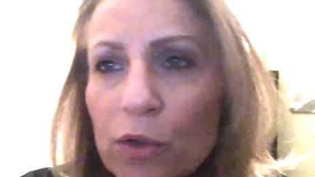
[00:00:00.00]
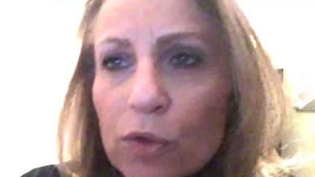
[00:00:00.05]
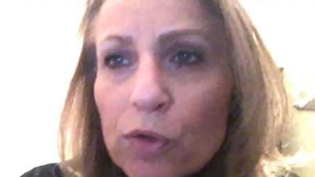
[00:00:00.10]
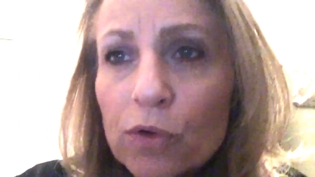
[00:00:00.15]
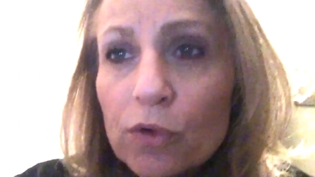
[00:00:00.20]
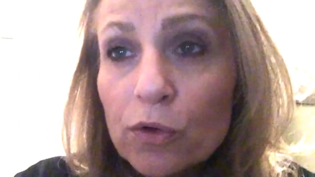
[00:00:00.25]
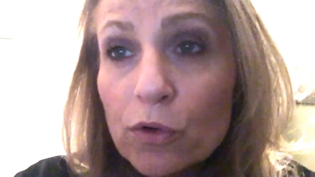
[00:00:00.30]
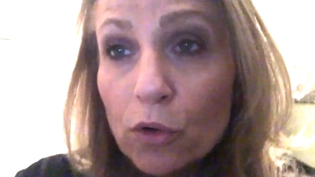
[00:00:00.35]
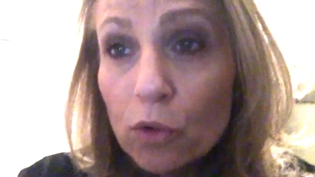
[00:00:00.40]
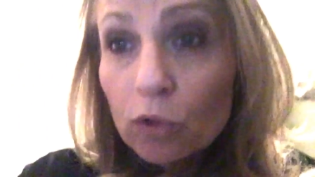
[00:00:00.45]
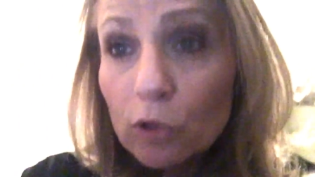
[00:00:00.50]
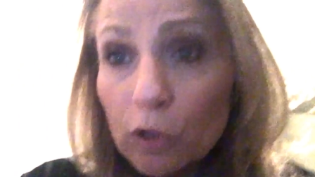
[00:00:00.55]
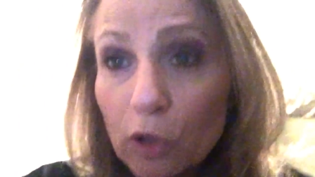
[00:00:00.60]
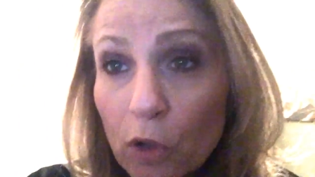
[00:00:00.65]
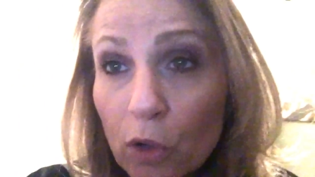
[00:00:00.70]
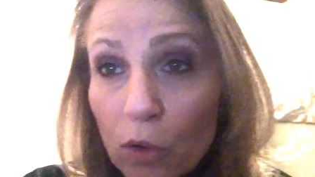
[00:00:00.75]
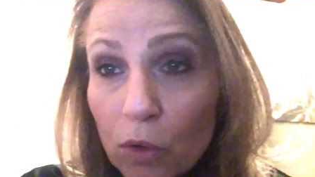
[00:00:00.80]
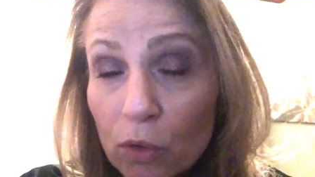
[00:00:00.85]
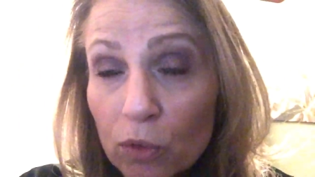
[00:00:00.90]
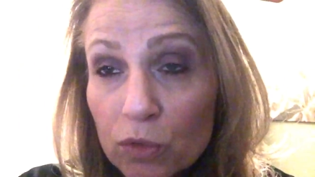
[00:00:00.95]
No
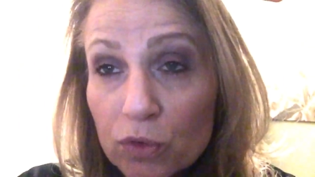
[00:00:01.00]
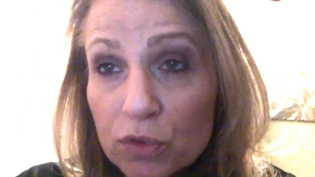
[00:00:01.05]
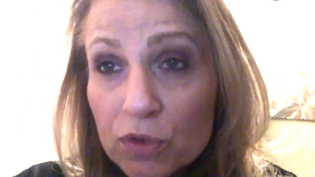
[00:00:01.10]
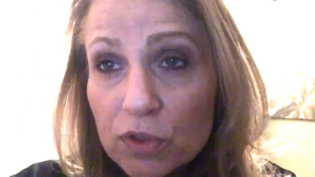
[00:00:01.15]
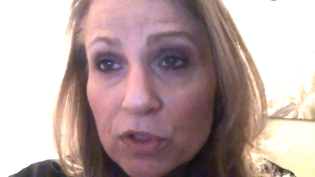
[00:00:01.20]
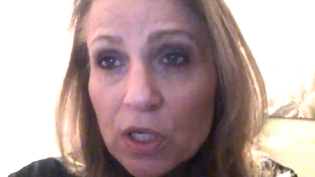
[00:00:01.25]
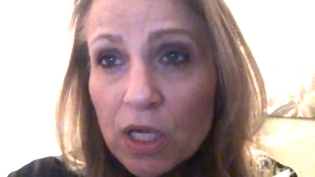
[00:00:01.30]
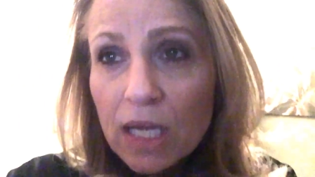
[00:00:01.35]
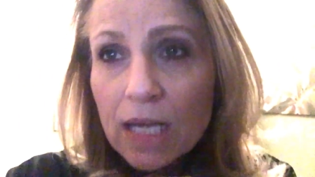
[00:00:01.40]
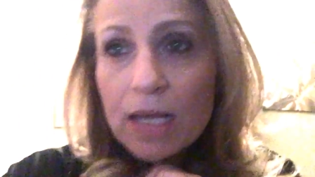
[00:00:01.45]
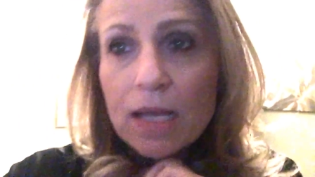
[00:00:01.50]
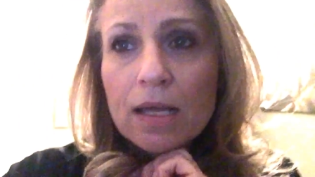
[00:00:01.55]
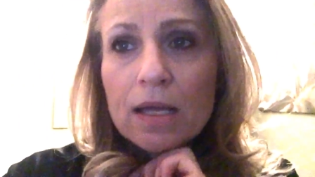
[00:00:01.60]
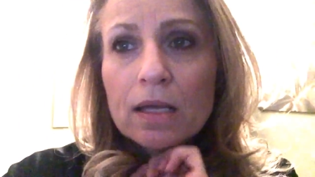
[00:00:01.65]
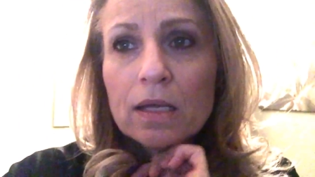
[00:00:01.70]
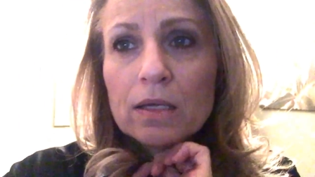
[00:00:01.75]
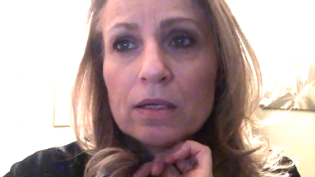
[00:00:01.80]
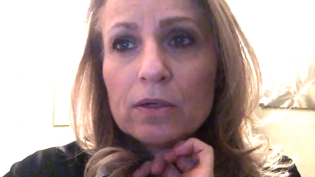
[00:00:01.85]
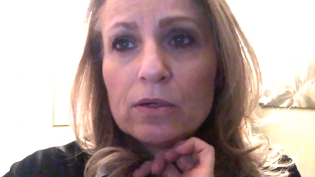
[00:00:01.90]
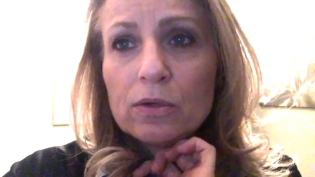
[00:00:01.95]
clothes,
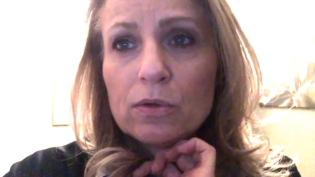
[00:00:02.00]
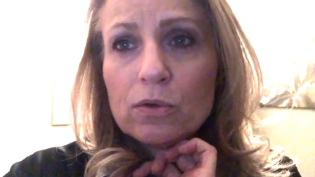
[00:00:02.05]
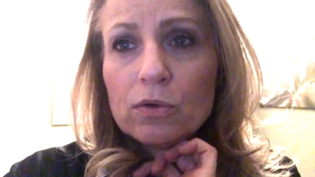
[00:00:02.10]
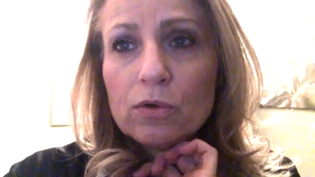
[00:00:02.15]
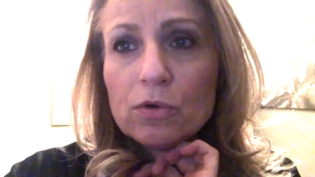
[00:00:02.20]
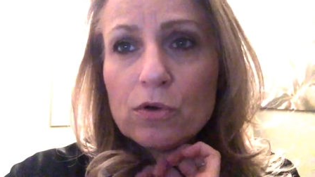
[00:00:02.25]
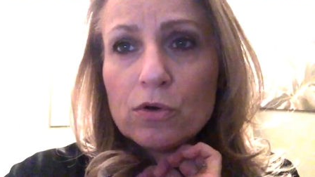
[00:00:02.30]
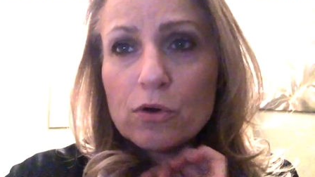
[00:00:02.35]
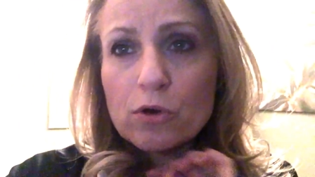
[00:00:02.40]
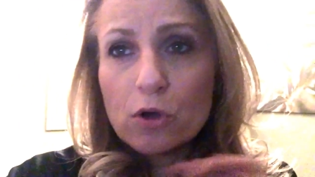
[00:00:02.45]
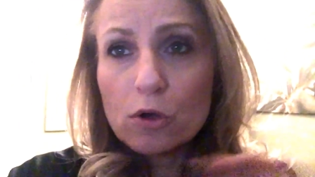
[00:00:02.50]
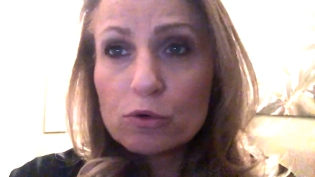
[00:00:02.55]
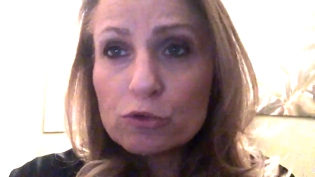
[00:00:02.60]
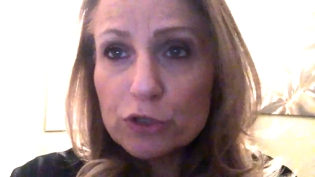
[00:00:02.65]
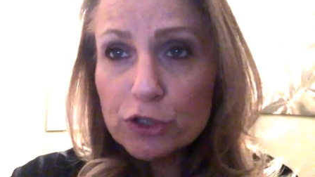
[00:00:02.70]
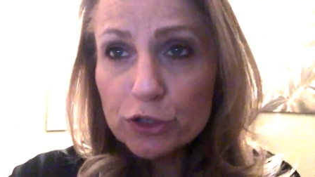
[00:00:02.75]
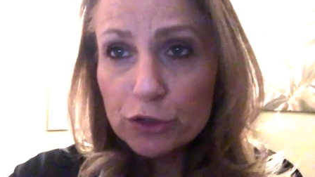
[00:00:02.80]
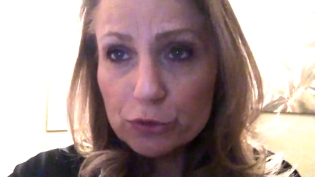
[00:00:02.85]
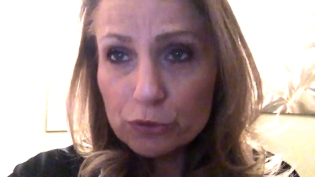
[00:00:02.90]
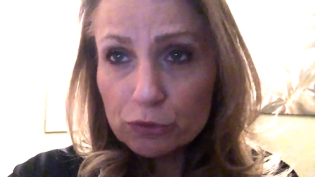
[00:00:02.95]
no
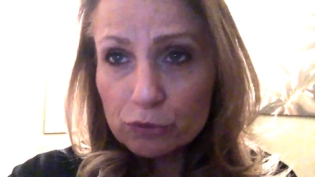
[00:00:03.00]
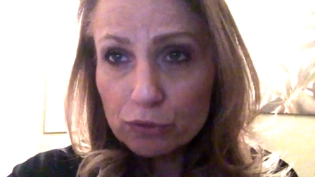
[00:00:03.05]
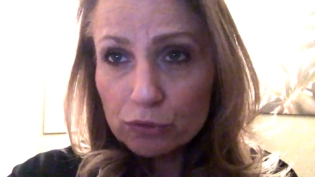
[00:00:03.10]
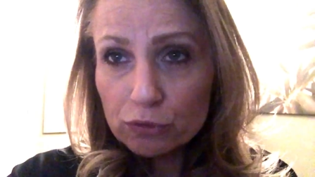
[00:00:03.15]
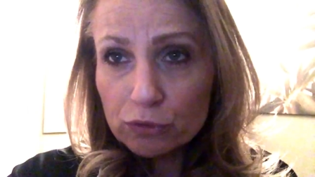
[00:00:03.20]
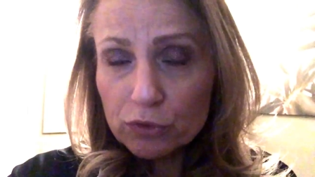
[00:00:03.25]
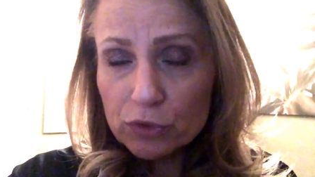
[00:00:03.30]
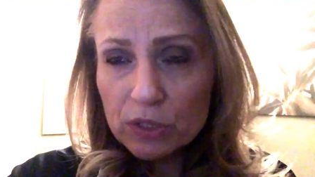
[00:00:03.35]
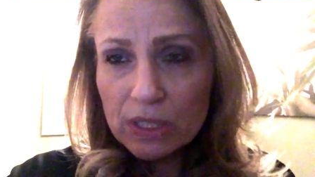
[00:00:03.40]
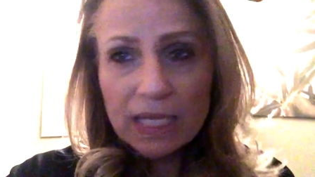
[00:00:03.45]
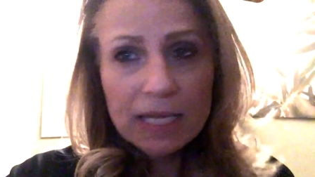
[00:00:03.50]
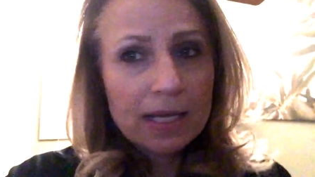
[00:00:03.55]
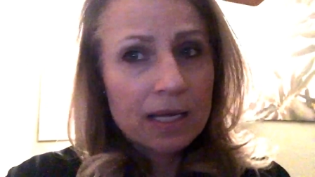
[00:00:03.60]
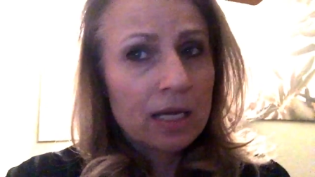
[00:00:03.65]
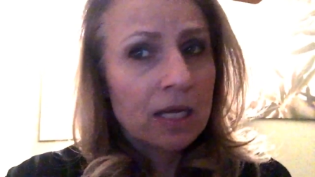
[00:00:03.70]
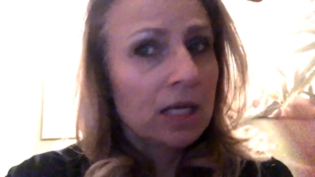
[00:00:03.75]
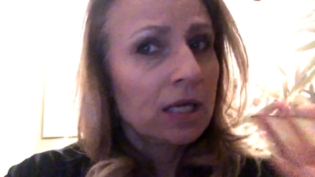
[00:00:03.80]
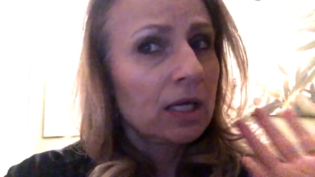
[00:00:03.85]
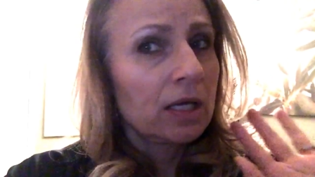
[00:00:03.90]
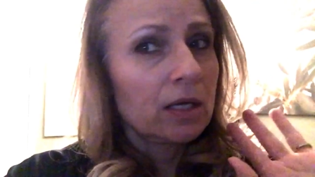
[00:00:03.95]
shoes,
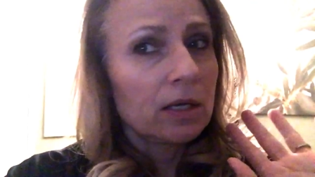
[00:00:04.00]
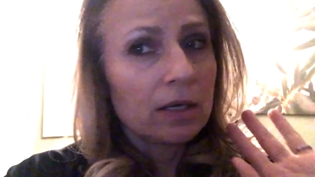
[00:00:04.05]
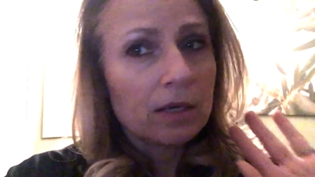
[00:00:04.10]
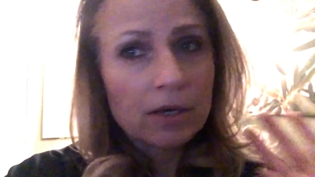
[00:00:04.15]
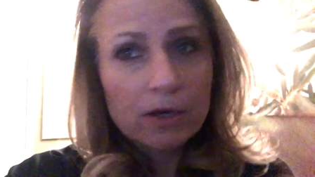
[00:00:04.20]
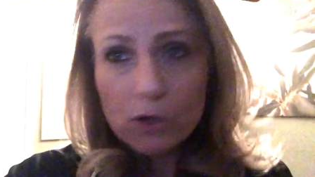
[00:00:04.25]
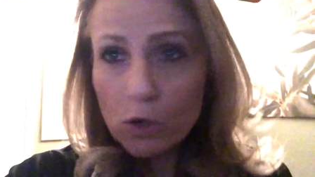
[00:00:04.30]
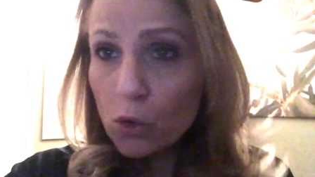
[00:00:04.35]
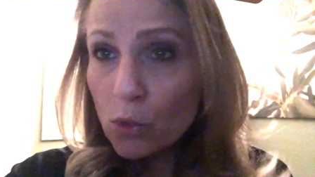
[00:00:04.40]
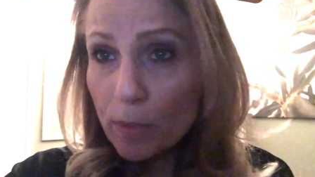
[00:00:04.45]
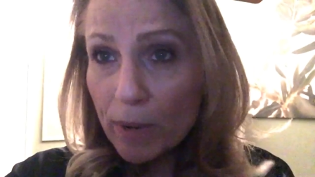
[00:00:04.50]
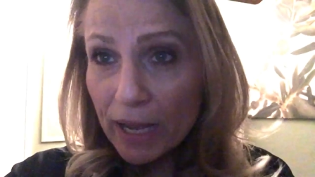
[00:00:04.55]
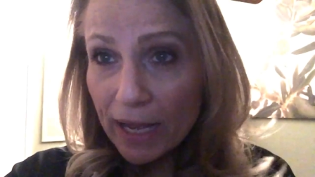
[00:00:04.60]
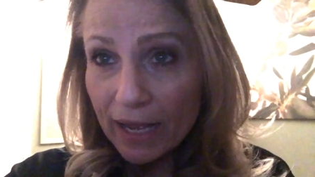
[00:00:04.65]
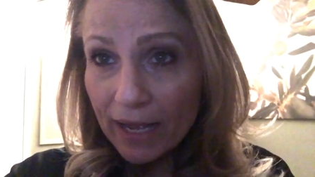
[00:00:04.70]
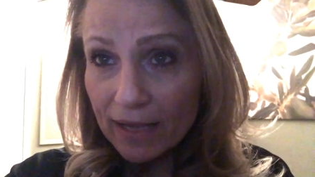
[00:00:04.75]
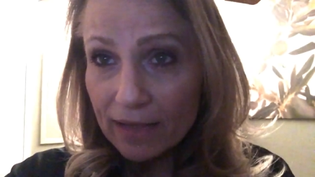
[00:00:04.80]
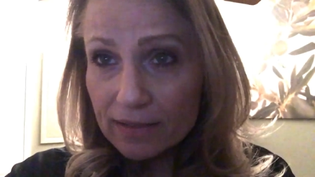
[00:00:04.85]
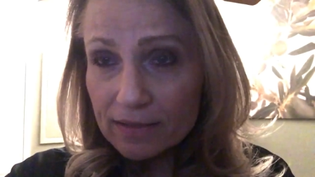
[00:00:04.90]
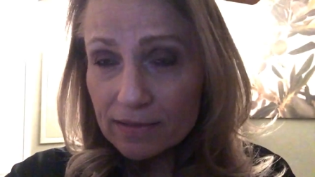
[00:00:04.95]
no
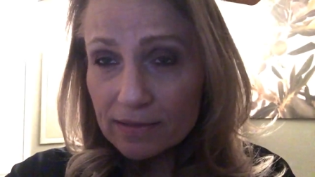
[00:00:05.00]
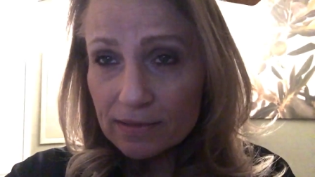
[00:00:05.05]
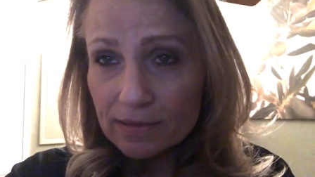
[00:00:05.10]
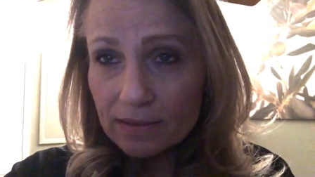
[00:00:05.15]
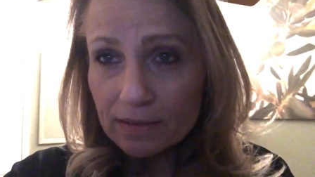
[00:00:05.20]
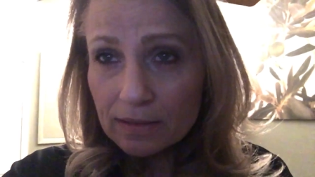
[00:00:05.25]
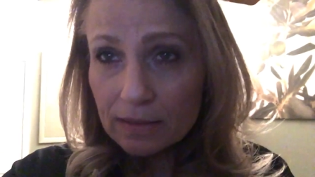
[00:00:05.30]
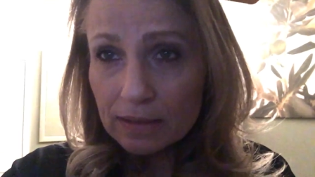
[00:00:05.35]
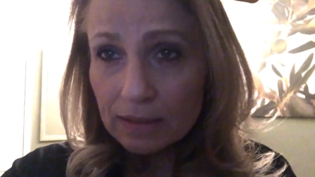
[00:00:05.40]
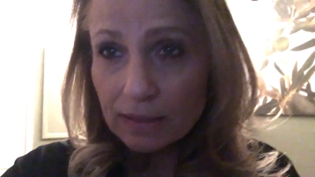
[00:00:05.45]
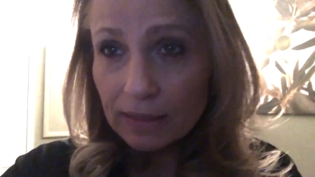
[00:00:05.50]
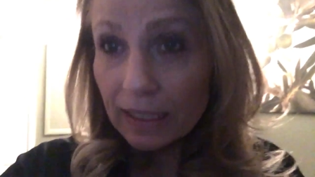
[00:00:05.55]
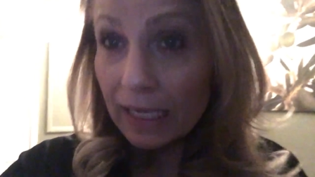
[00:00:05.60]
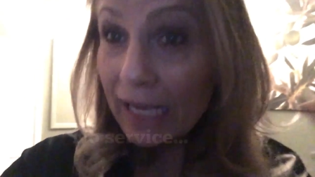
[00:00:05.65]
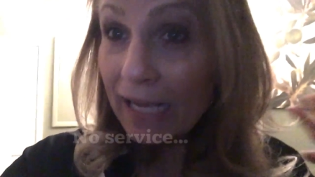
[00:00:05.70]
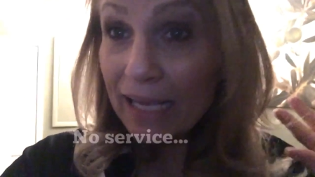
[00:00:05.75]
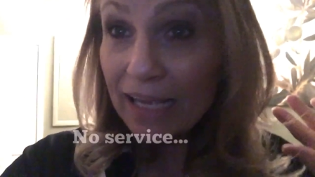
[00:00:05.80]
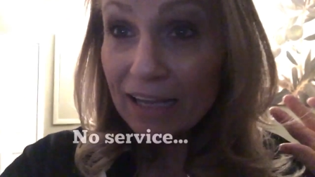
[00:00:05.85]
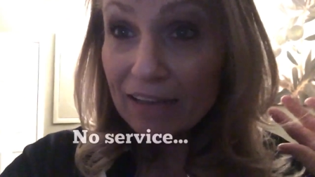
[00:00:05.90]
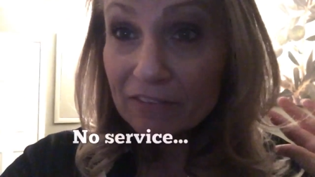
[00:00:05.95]
bags.
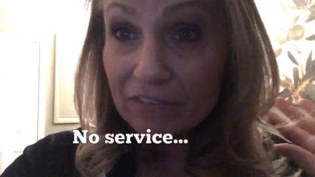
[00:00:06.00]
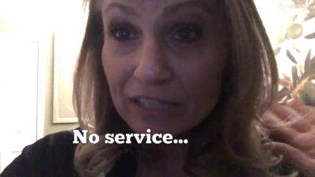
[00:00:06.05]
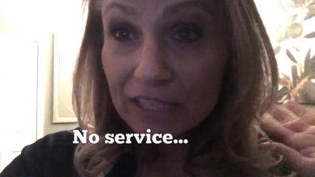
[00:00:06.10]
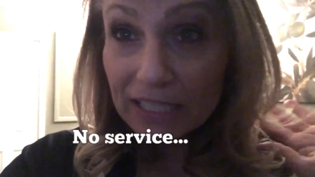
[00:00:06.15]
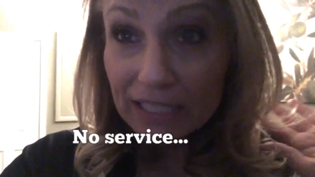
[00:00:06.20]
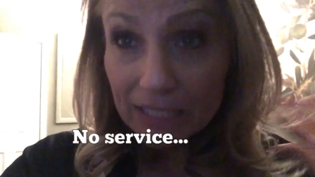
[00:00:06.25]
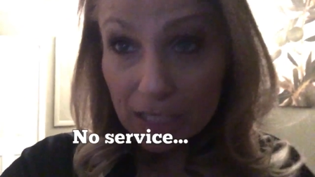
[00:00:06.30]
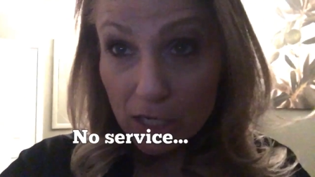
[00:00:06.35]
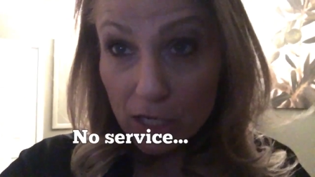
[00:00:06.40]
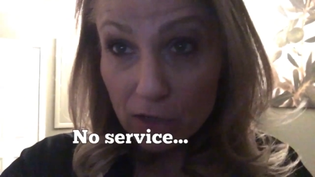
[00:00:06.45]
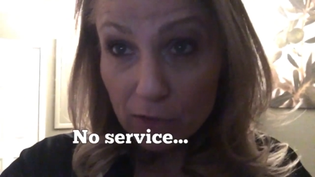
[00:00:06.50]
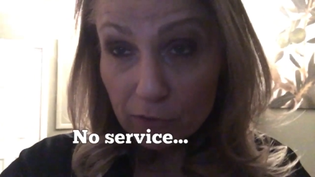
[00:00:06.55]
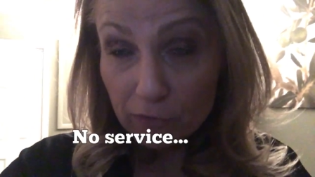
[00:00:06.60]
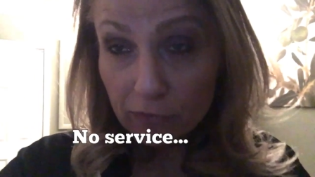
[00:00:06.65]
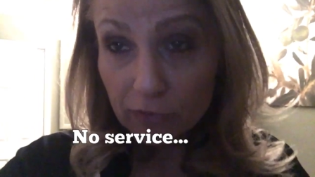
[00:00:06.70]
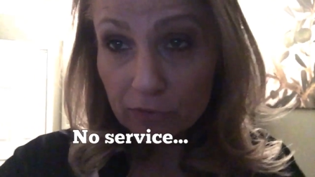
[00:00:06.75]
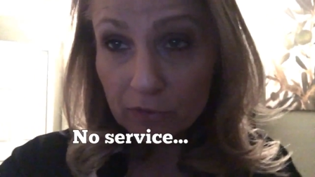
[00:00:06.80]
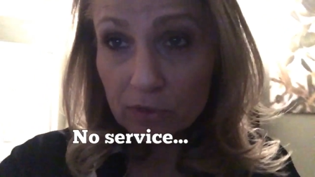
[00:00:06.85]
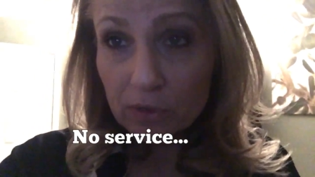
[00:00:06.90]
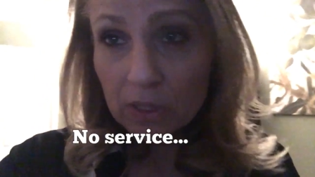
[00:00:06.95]
I have
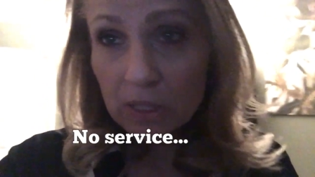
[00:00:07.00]
enough.